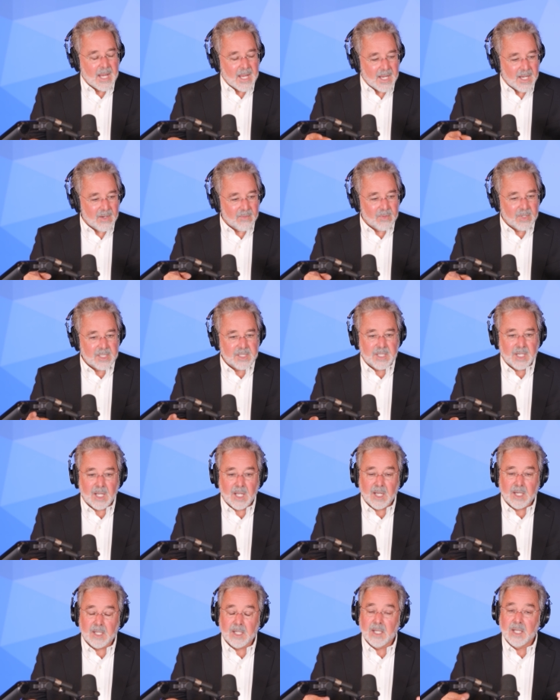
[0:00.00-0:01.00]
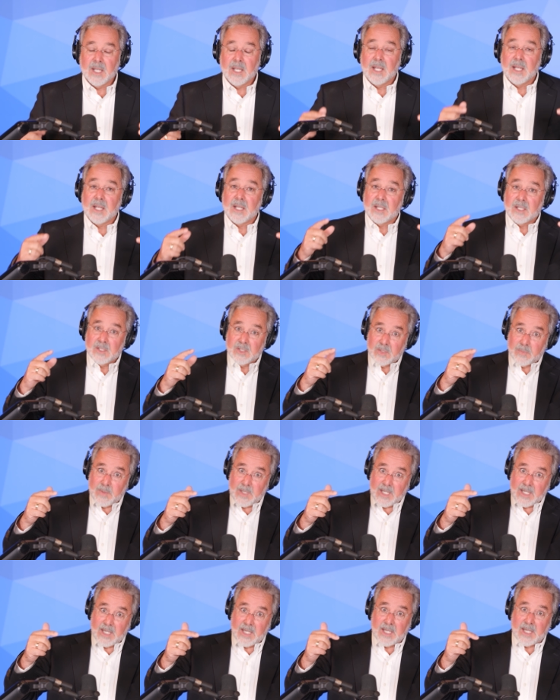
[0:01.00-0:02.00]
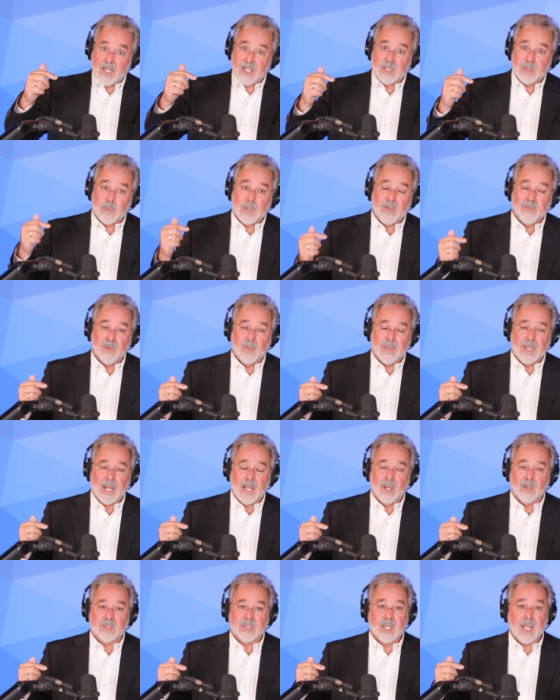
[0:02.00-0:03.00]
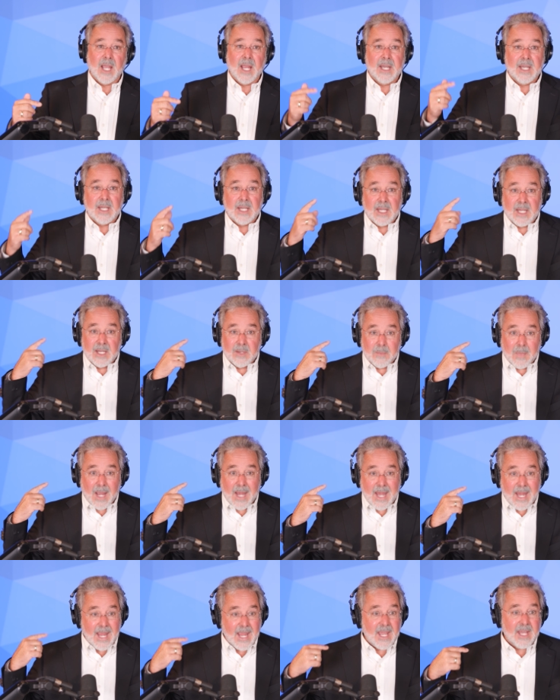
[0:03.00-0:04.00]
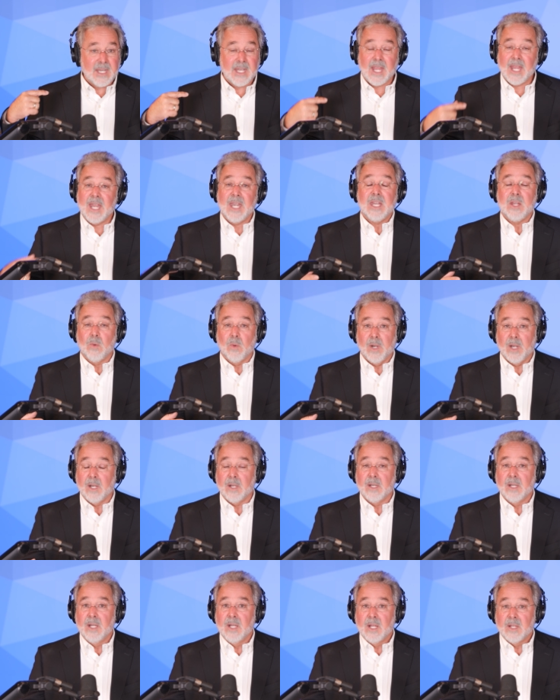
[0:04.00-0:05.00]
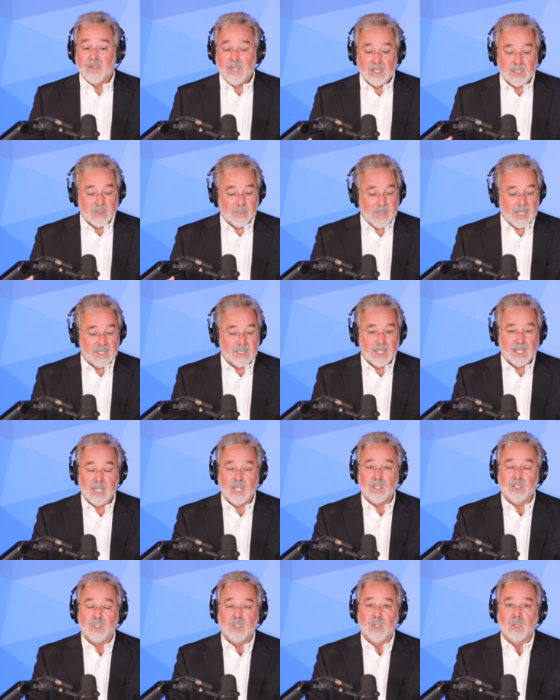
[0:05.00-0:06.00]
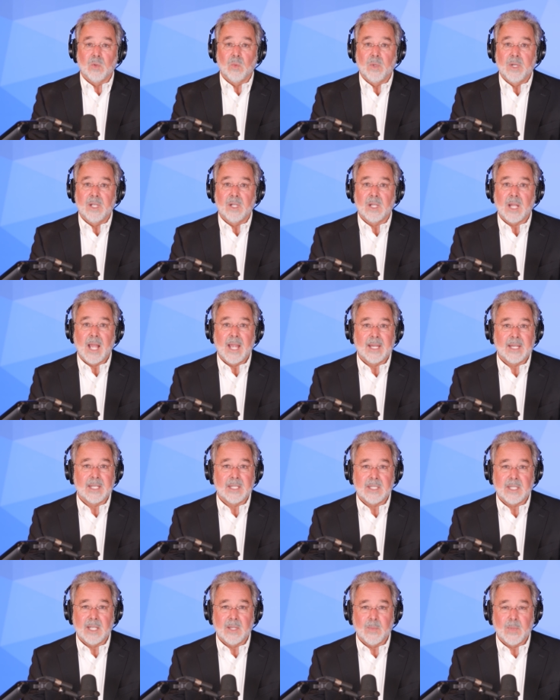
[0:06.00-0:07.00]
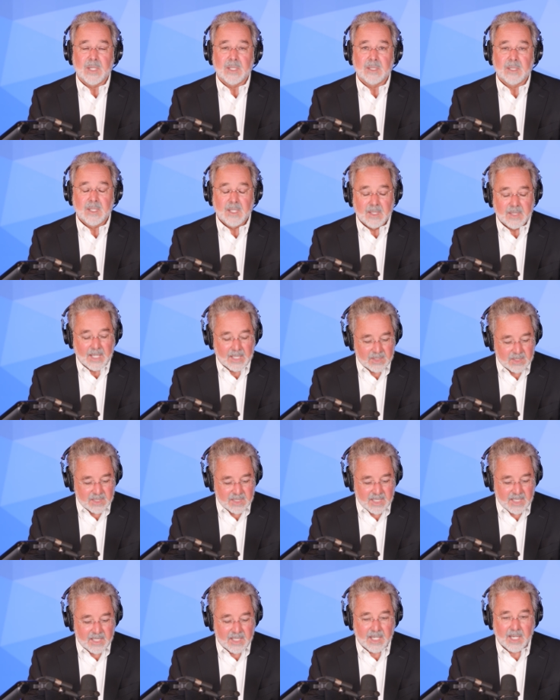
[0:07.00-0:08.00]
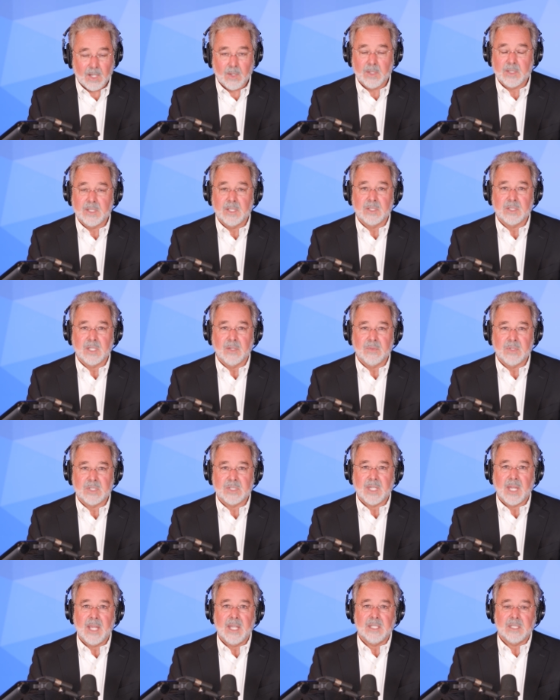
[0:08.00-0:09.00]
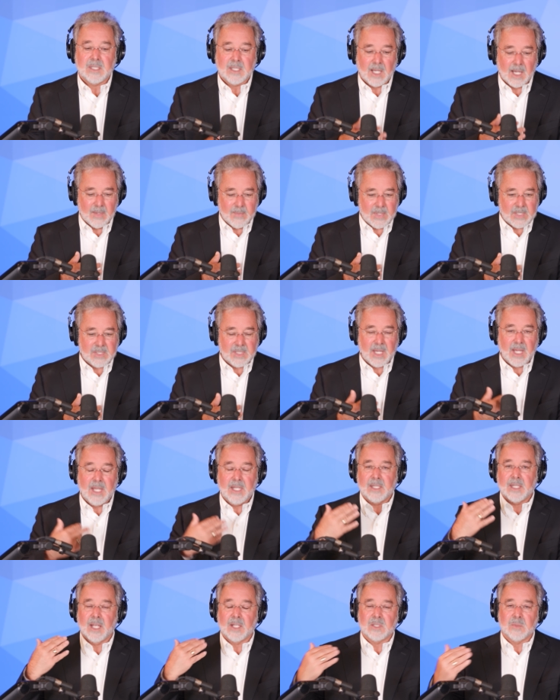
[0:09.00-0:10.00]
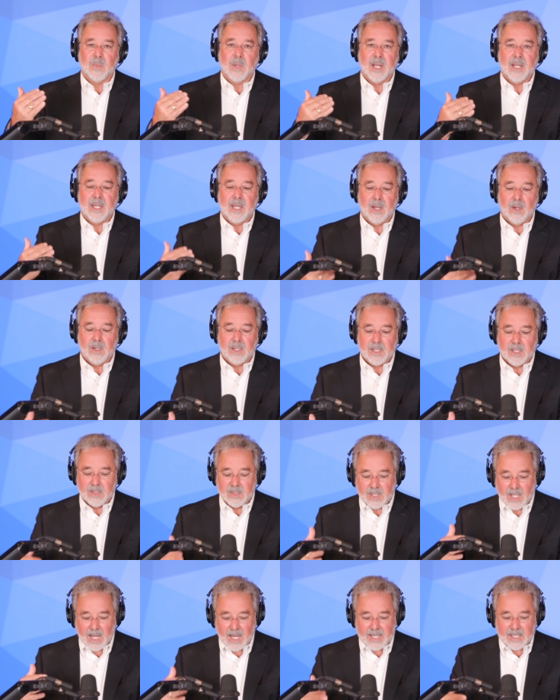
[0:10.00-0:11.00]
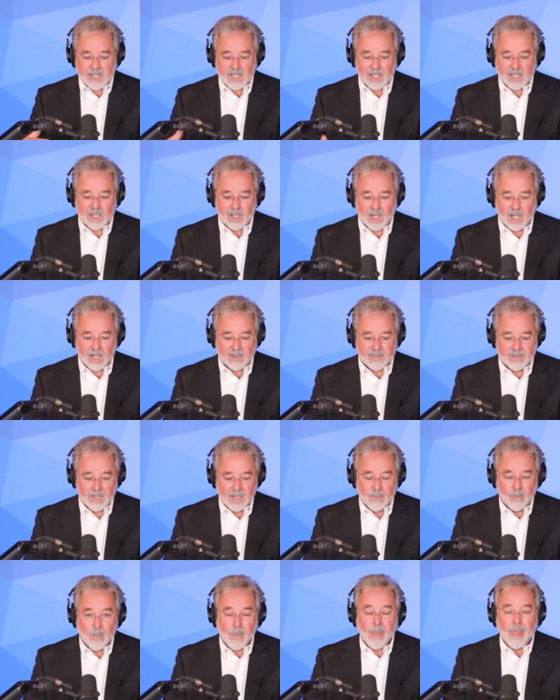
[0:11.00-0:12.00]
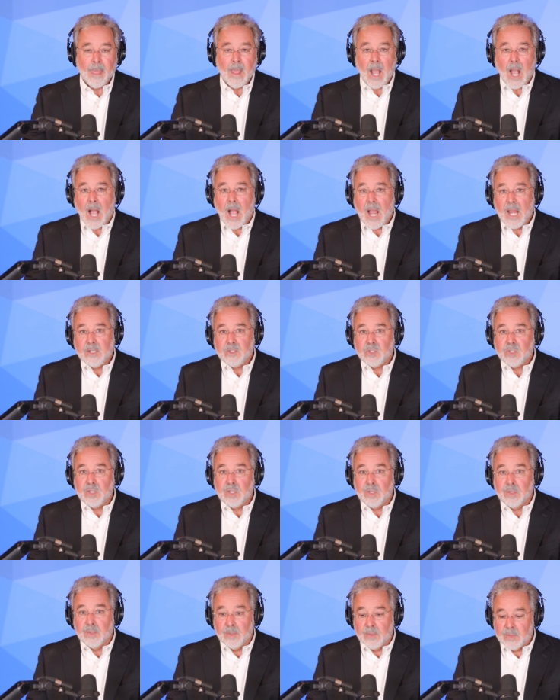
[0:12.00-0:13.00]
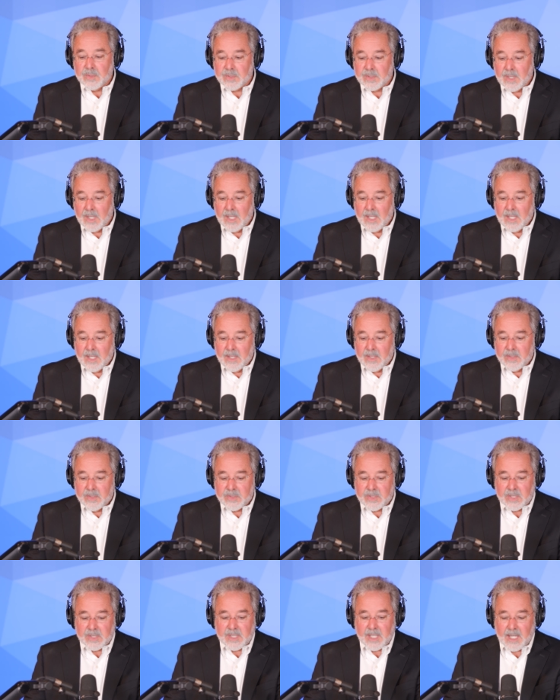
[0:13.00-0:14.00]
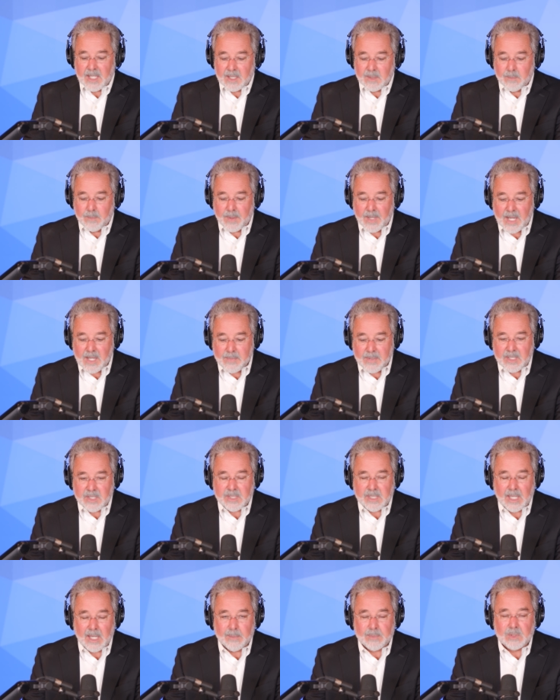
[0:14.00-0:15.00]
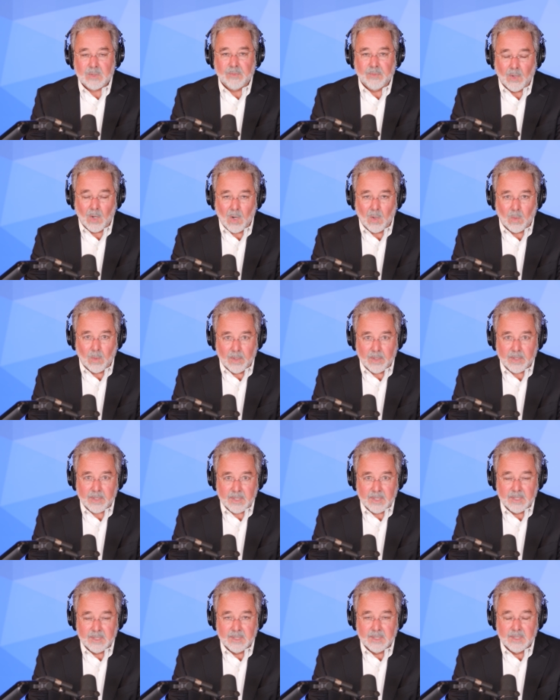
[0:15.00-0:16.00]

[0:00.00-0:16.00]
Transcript: Every tongue speaking against me from the outside, in my head, anywhere that speaks against your will, I condemn it. That's the inheritance of the saints. I'm a saint. That's my inheritance. I cut it off. I choose to take baby steps forward.